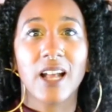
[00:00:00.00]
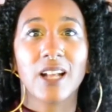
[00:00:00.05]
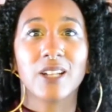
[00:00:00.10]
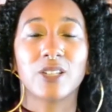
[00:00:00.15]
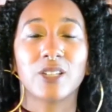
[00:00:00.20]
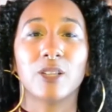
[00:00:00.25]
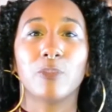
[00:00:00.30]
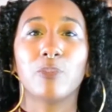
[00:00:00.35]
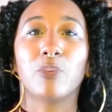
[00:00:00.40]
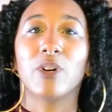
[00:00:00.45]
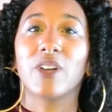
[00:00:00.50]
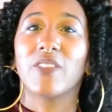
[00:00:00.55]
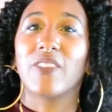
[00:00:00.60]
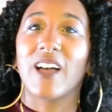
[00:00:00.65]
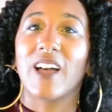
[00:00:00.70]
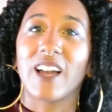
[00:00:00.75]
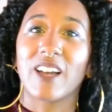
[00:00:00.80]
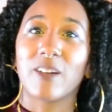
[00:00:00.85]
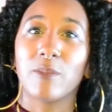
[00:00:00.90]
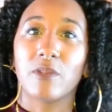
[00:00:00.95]
to the point
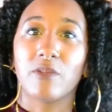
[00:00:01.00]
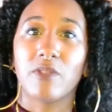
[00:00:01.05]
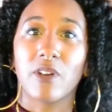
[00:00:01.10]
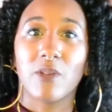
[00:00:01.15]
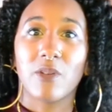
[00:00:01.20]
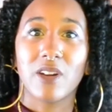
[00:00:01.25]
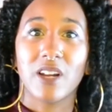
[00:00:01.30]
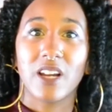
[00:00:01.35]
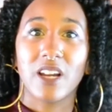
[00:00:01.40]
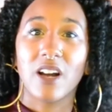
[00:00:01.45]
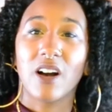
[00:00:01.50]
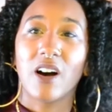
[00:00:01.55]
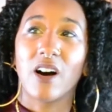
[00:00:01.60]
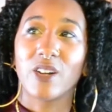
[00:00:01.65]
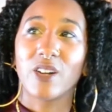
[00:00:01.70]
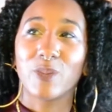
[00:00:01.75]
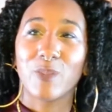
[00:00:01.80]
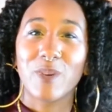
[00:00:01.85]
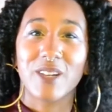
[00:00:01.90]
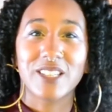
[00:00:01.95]
that I can be very
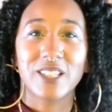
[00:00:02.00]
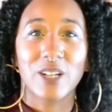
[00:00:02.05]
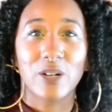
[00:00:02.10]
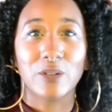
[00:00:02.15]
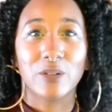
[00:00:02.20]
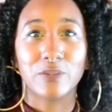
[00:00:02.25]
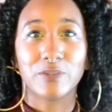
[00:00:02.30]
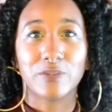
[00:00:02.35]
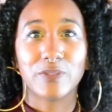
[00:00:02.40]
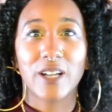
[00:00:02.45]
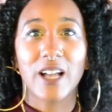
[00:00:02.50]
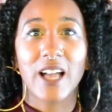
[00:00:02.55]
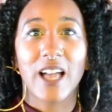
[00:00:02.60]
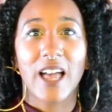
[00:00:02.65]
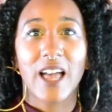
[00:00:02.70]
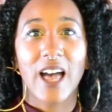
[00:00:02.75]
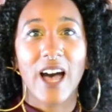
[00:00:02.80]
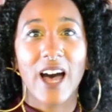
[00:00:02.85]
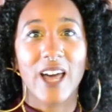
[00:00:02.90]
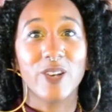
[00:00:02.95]
hard on myself
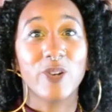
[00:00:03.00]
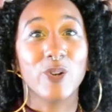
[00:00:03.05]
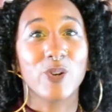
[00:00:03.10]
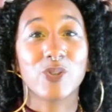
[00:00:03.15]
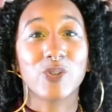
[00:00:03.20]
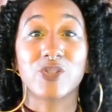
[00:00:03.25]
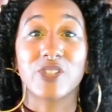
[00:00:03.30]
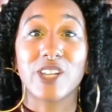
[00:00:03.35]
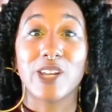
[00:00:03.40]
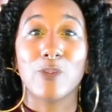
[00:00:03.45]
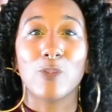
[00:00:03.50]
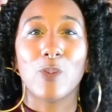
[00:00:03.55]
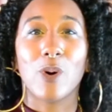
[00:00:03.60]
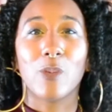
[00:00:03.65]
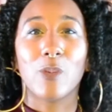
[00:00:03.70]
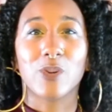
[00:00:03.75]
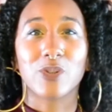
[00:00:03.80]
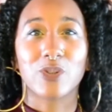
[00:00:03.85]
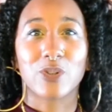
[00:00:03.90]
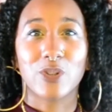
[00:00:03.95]
and not see
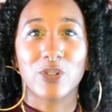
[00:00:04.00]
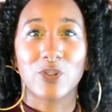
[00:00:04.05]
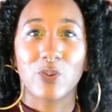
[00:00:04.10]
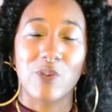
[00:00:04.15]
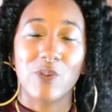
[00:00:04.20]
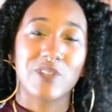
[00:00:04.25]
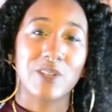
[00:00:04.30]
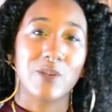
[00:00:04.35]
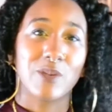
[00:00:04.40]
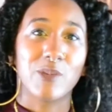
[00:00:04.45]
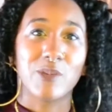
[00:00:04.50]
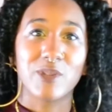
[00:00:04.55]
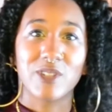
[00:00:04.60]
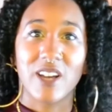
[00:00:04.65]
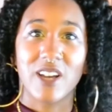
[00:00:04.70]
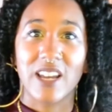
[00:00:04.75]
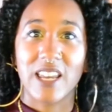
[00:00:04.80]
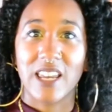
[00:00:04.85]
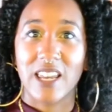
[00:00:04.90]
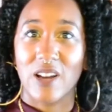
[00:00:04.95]
what was good, or if someone was
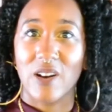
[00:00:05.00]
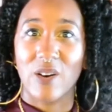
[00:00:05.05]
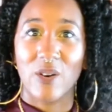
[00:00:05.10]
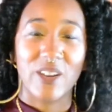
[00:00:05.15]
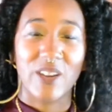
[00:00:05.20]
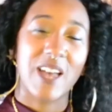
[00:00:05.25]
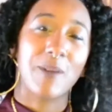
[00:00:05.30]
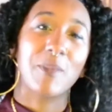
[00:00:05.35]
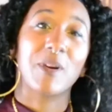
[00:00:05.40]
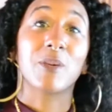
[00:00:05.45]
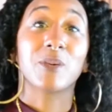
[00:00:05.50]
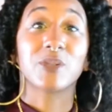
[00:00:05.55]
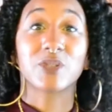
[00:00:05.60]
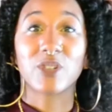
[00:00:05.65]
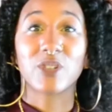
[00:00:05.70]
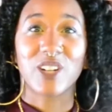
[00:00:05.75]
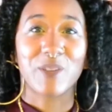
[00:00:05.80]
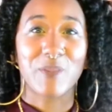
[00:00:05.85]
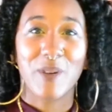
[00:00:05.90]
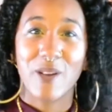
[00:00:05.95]
like, oh yeah, but it was
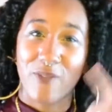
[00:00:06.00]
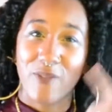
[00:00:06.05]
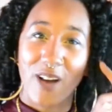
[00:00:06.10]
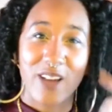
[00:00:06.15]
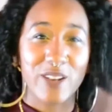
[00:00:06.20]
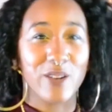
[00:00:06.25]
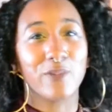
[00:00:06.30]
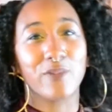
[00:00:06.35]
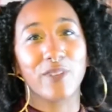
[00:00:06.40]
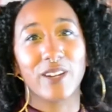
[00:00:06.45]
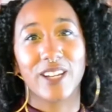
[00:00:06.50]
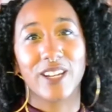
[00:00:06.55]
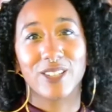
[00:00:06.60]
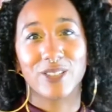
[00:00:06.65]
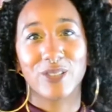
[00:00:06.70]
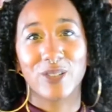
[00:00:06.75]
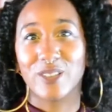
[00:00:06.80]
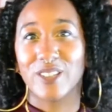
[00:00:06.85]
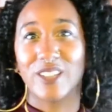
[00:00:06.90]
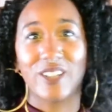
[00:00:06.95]
good, but if I don't think
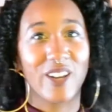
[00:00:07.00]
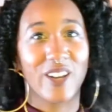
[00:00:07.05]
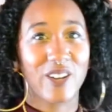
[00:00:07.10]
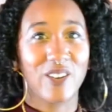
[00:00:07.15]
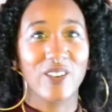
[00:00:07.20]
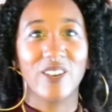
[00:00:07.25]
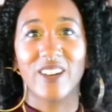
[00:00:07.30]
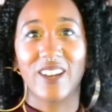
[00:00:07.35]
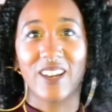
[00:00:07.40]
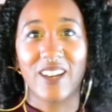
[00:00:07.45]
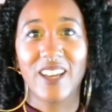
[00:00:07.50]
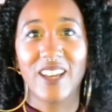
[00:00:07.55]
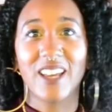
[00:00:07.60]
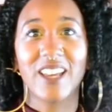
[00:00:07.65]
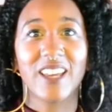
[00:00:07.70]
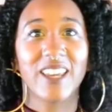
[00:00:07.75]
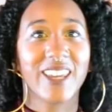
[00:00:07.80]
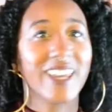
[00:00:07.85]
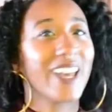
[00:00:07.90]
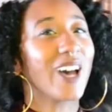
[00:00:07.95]
it's good, then I can't
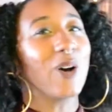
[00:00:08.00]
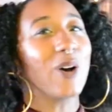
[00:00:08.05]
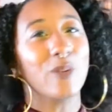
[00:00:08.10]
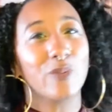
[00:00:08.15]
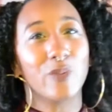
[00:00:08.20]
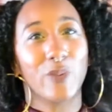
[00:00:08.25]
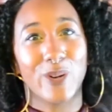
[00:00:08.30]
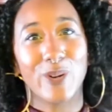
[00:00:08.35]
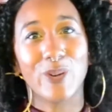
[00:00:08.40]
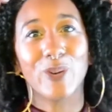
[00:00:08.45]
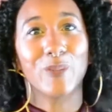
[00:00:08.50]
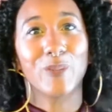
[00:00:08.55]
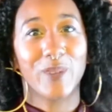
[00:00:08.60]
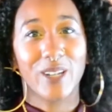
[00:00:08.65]
get over it not